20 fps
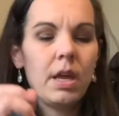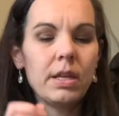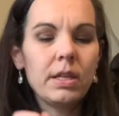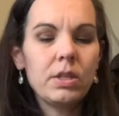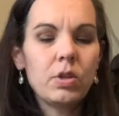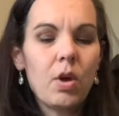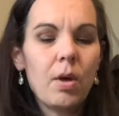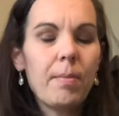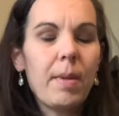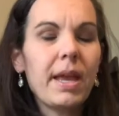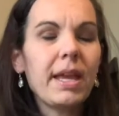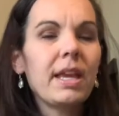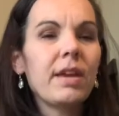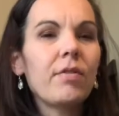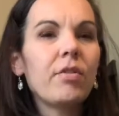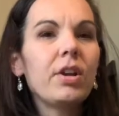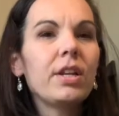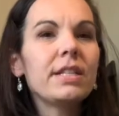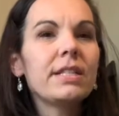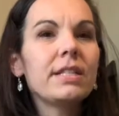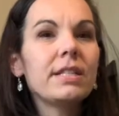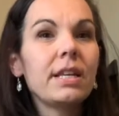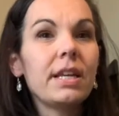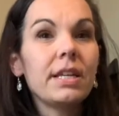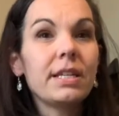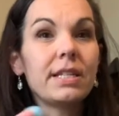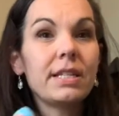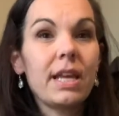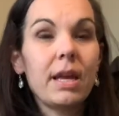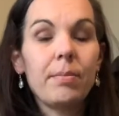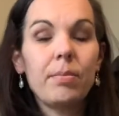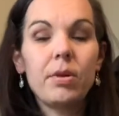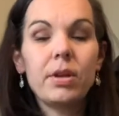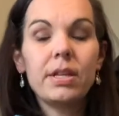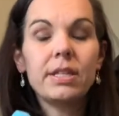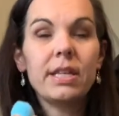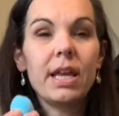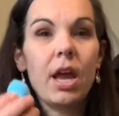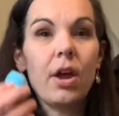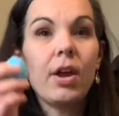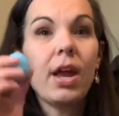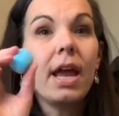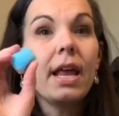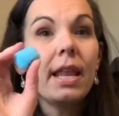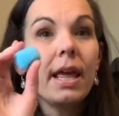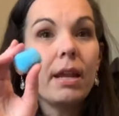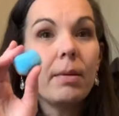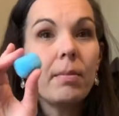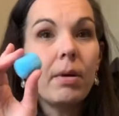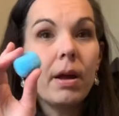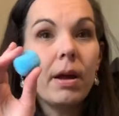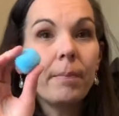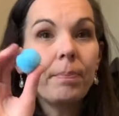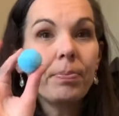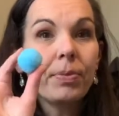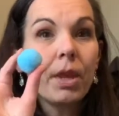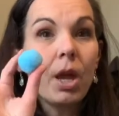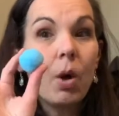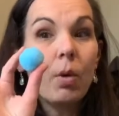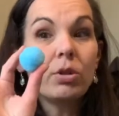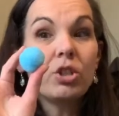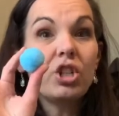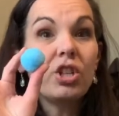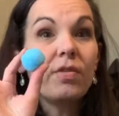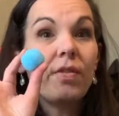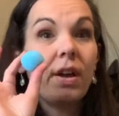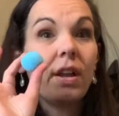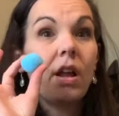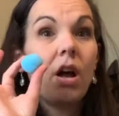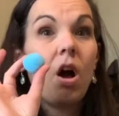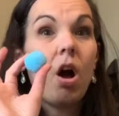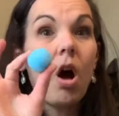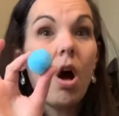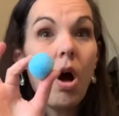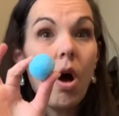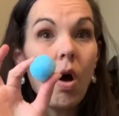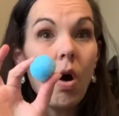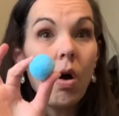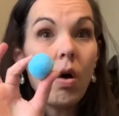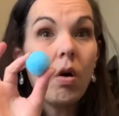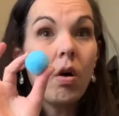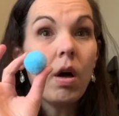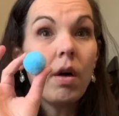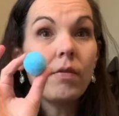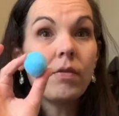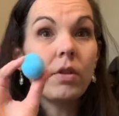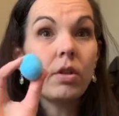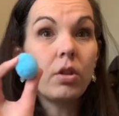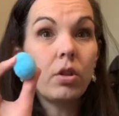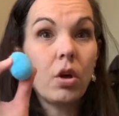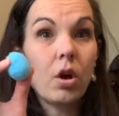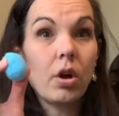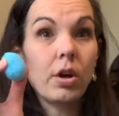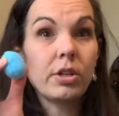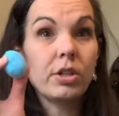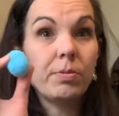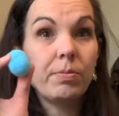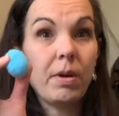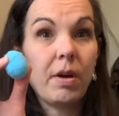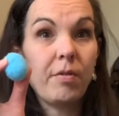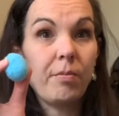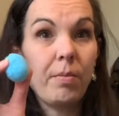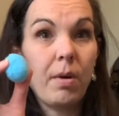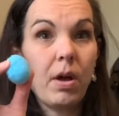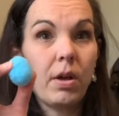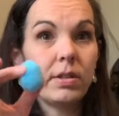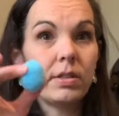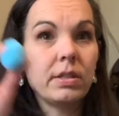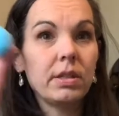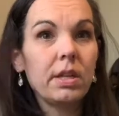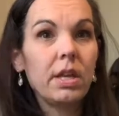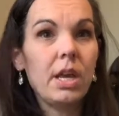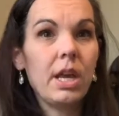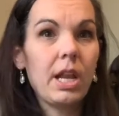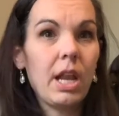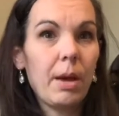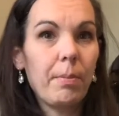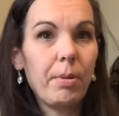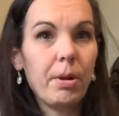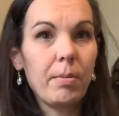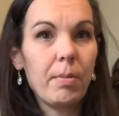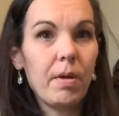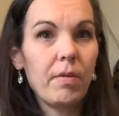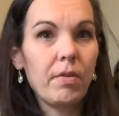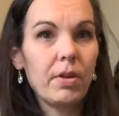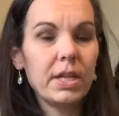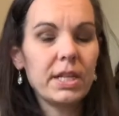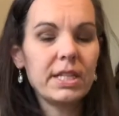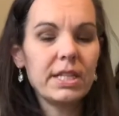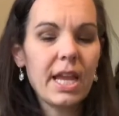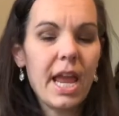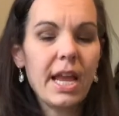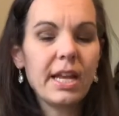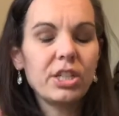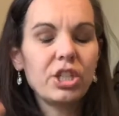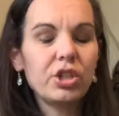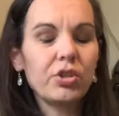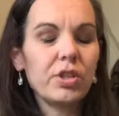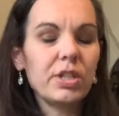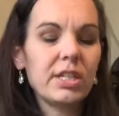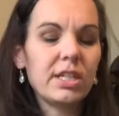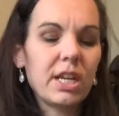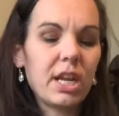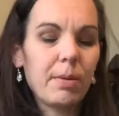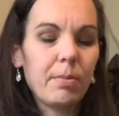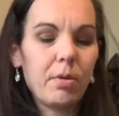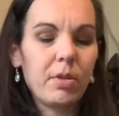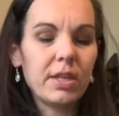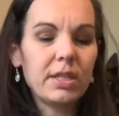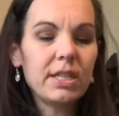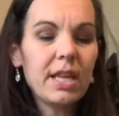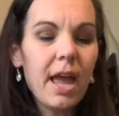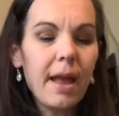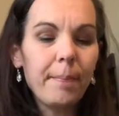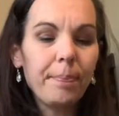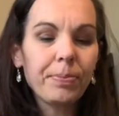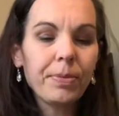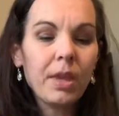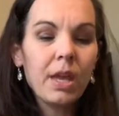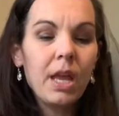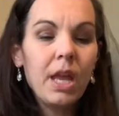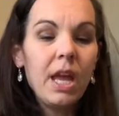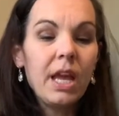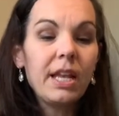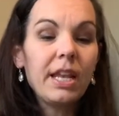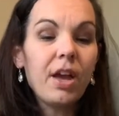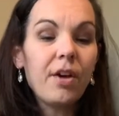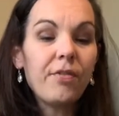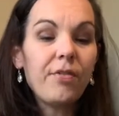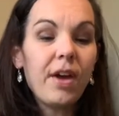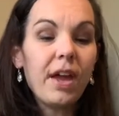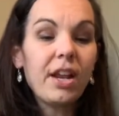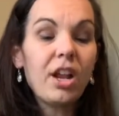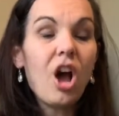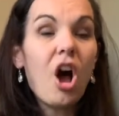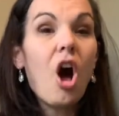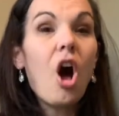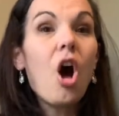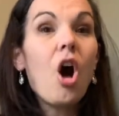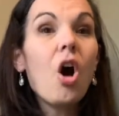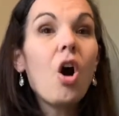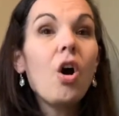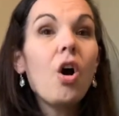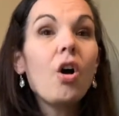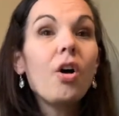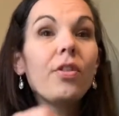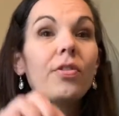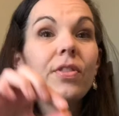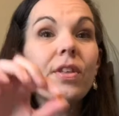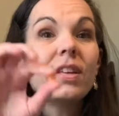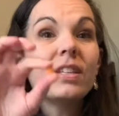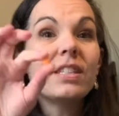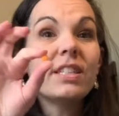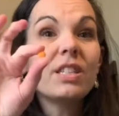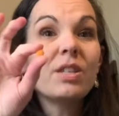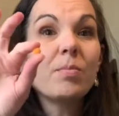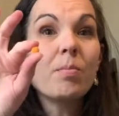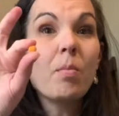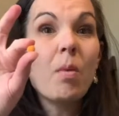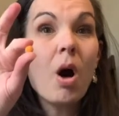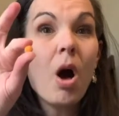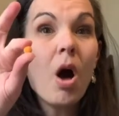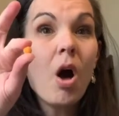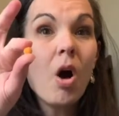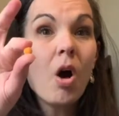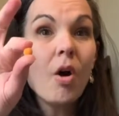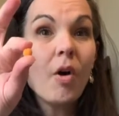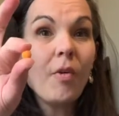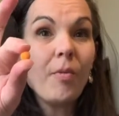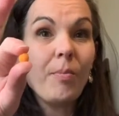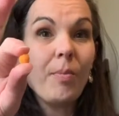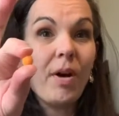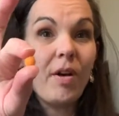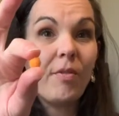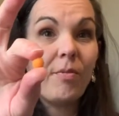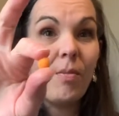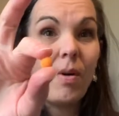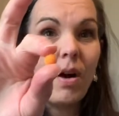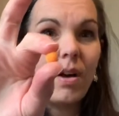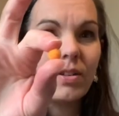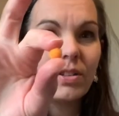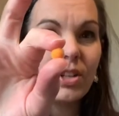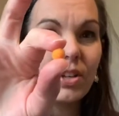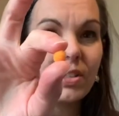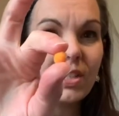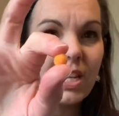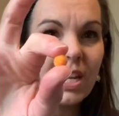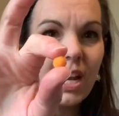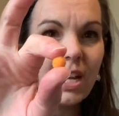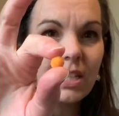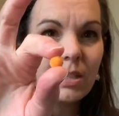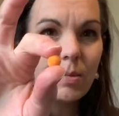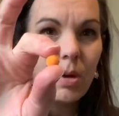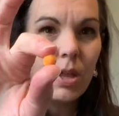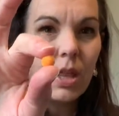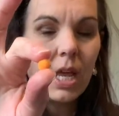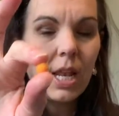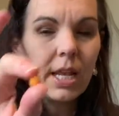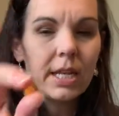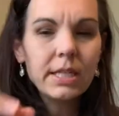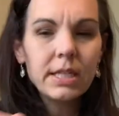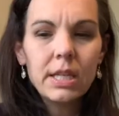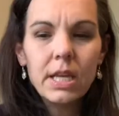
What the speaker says: So I might give her an example and say, okay, Ladybug, I want you to find all of the large puff balls. And I'll put them over in a stack and she'll just stick them on the side. Now find all the small puff balls. Y'all see how small that is?